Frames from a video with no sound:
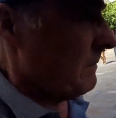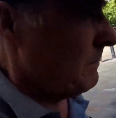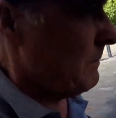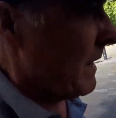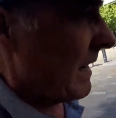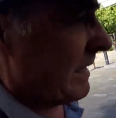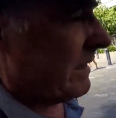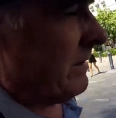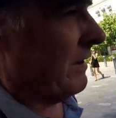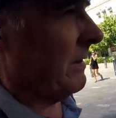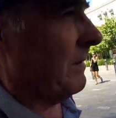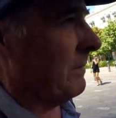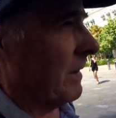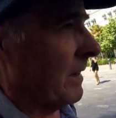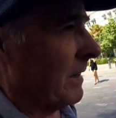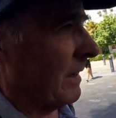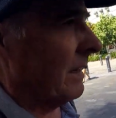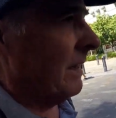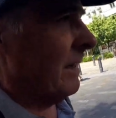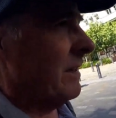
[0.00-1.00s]
but
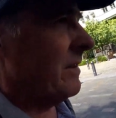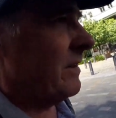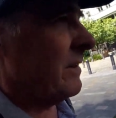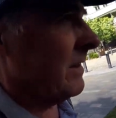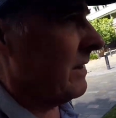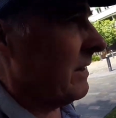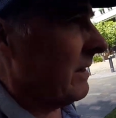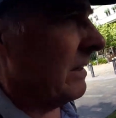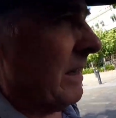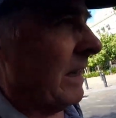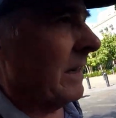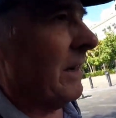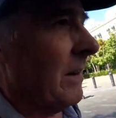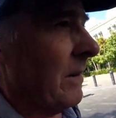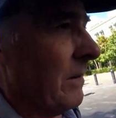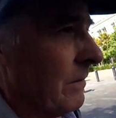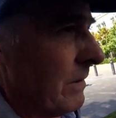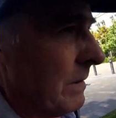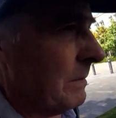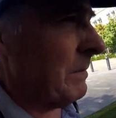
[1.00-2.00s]
at least they
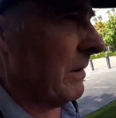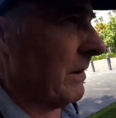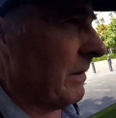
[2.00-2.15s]
don't rip